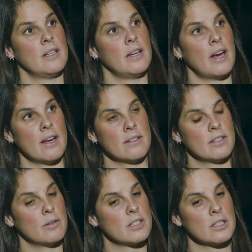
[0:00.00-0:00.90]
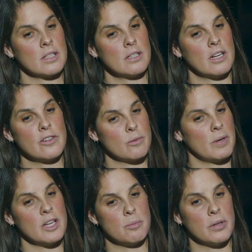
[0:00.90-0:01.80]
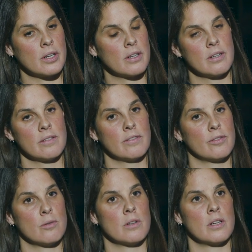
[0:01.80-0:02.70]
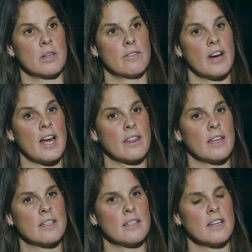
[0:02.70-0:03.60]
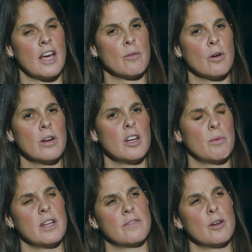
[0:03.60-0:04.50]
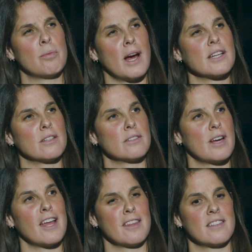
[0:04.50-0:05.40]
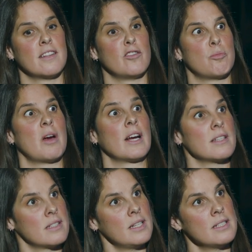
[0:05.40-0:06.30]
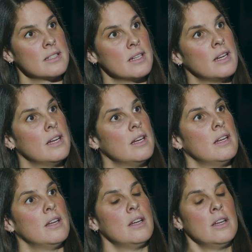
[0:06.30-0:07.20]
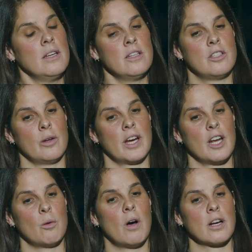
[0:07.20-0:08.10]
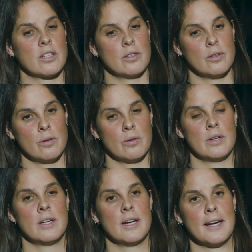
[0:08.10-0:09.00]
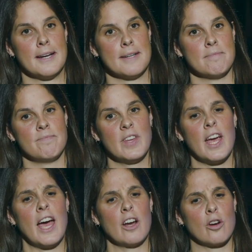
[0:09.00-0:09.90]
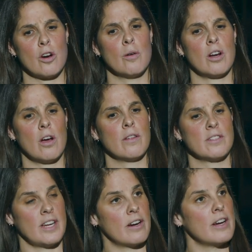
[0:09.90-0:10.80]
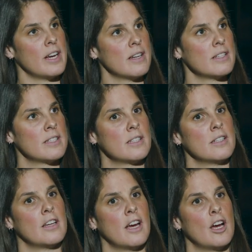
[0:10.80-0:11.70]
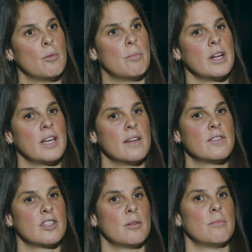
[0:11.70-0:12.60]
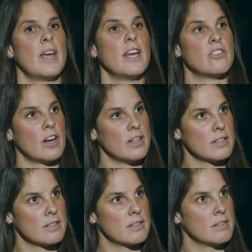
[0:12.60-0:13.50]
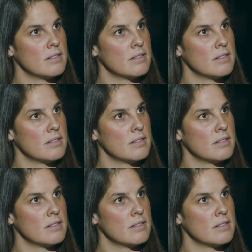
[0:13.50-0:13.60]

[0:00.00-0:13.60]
Yeah, so it's a little 100-page book for athletes, and I wrote it in a way that's very practical, so athletes love to practice things. Yeah. So it kind of walks through, how to grow in all those areas, but gives some, hey, try this.